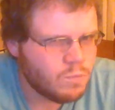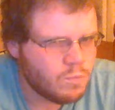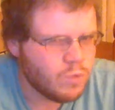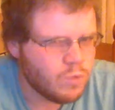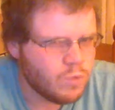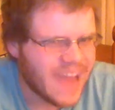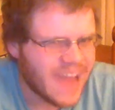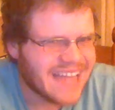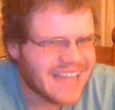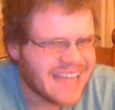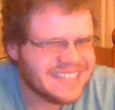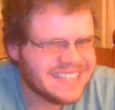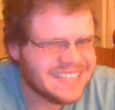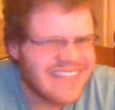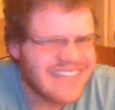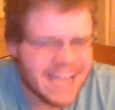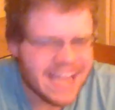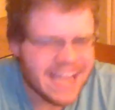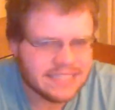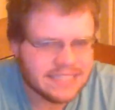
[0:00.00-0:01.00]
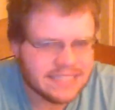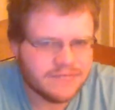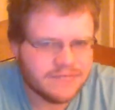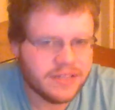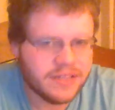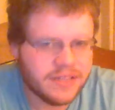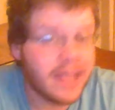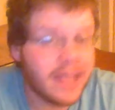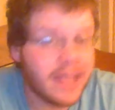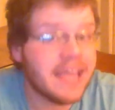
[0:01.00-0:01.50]
react
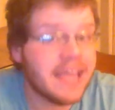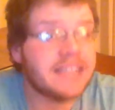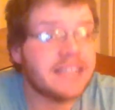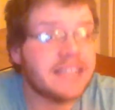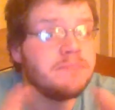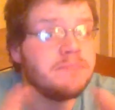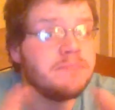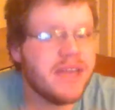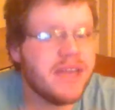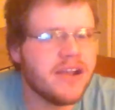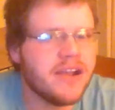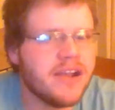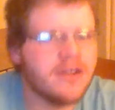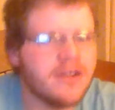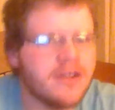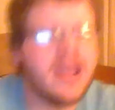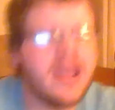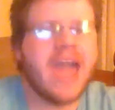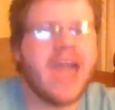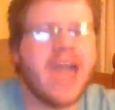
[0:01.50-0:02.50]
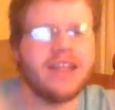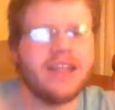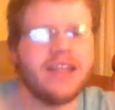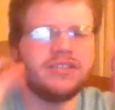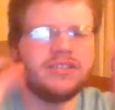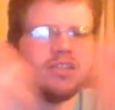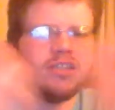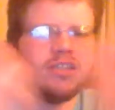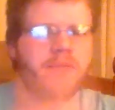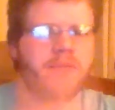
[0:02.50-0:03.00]
negatively. Like, it gets bigger and it
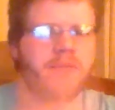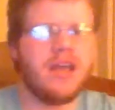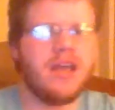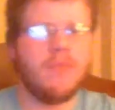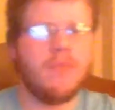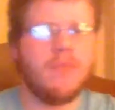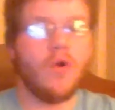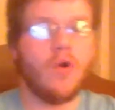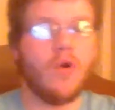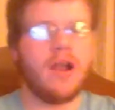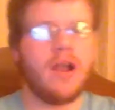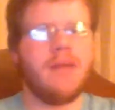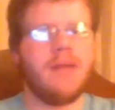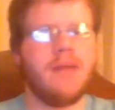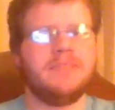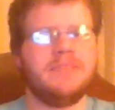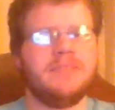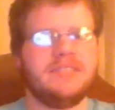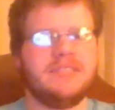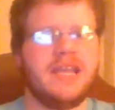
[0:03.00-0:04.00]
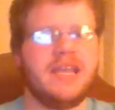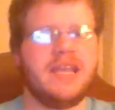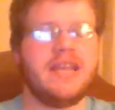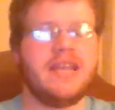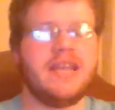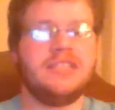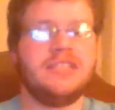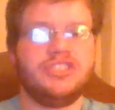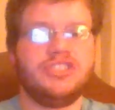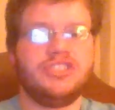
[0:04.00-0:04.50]
starts to become more encompassing, and
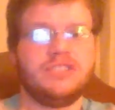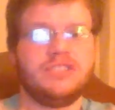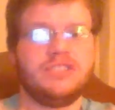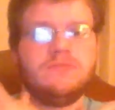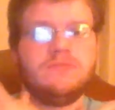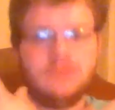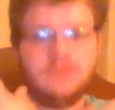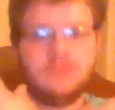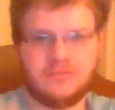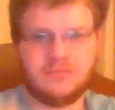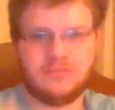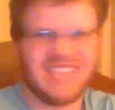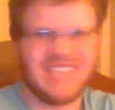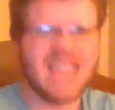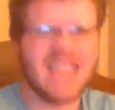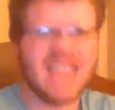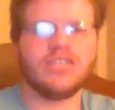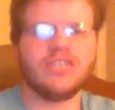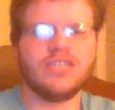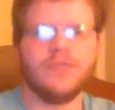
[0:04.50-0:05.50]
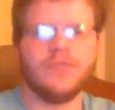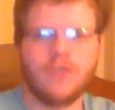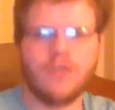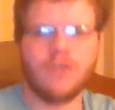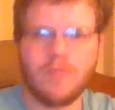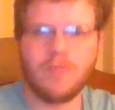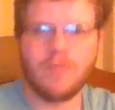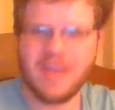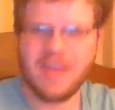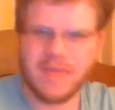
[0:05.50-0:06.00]
it just takes over your
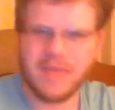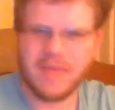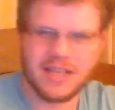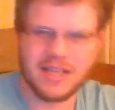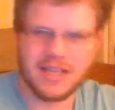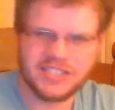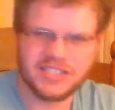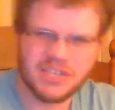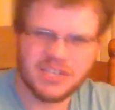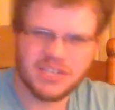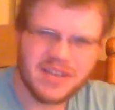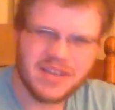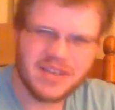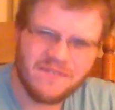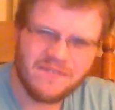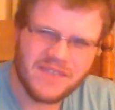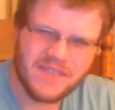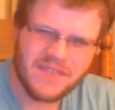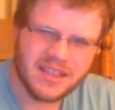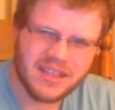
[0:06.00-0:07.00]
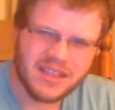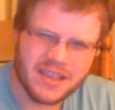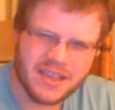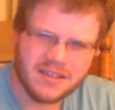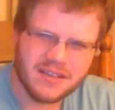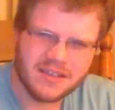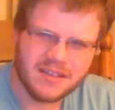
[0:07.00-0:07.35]
whole being because you're already feeling